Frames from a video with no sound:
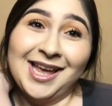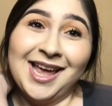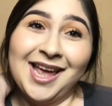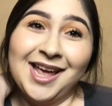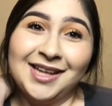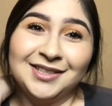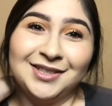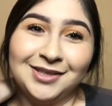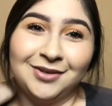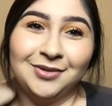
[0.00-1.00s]
And
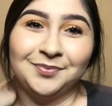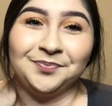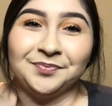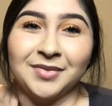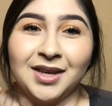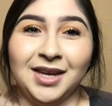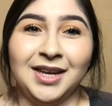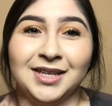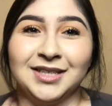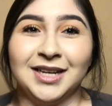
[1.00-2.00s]
so
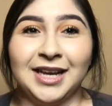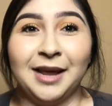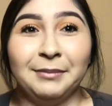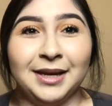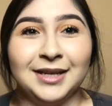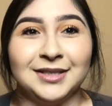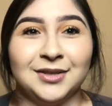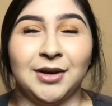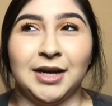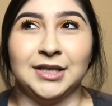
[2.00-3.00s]
he didn't let me, so
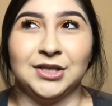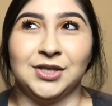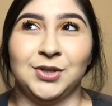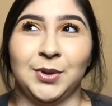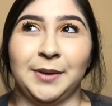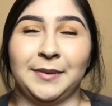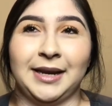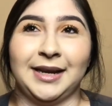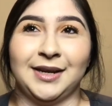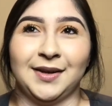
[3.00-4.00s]
I just told him,
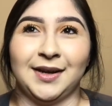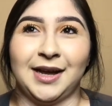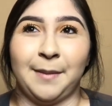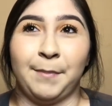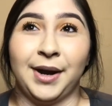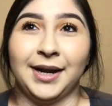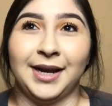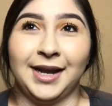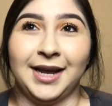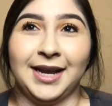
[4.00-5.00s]
like, I'm
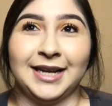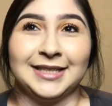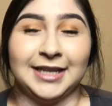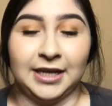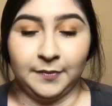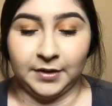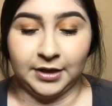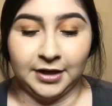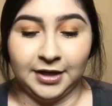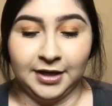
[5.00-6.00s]
pregnant, and I sent him
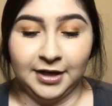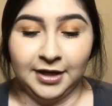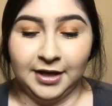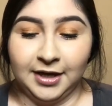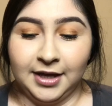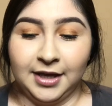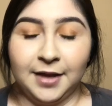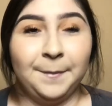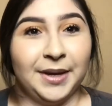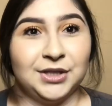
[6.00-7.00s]
the
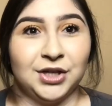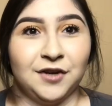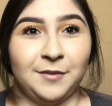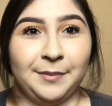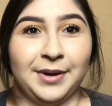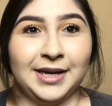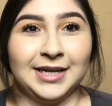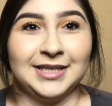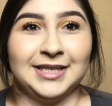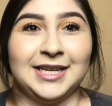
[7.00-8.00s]
picture of my
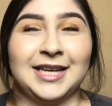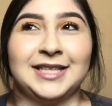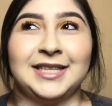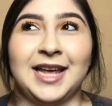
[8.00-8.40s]
pregnancy test.